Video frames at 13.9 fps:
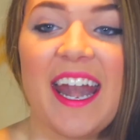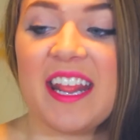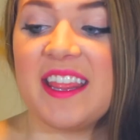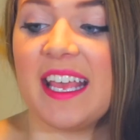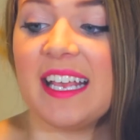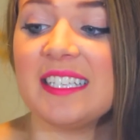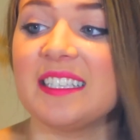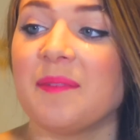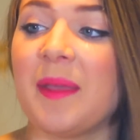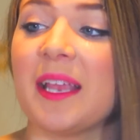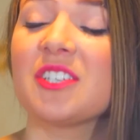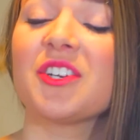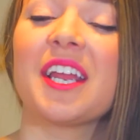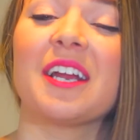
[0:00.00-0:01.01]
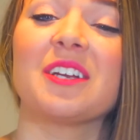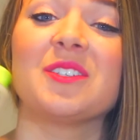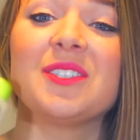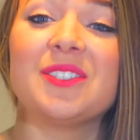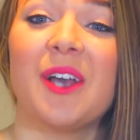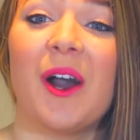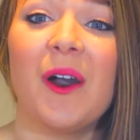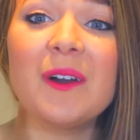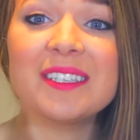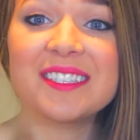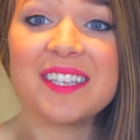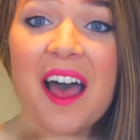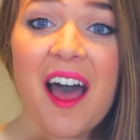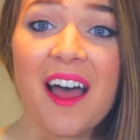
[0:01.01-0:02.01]
and this makes your hair so
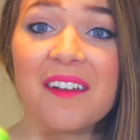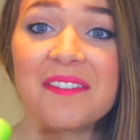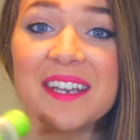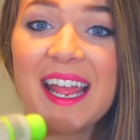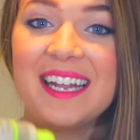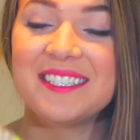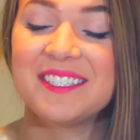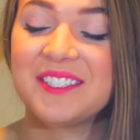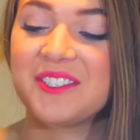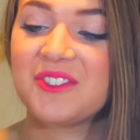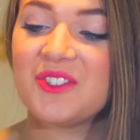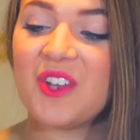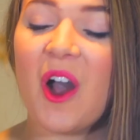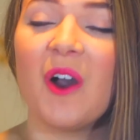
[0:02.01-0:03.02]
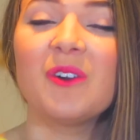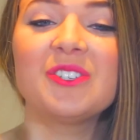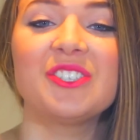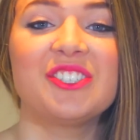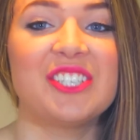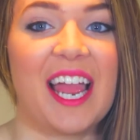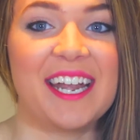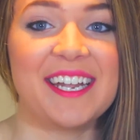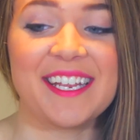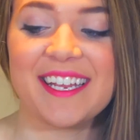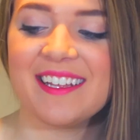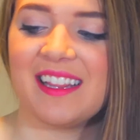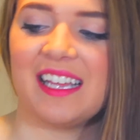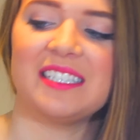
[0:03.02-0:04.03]
soft and so shiny.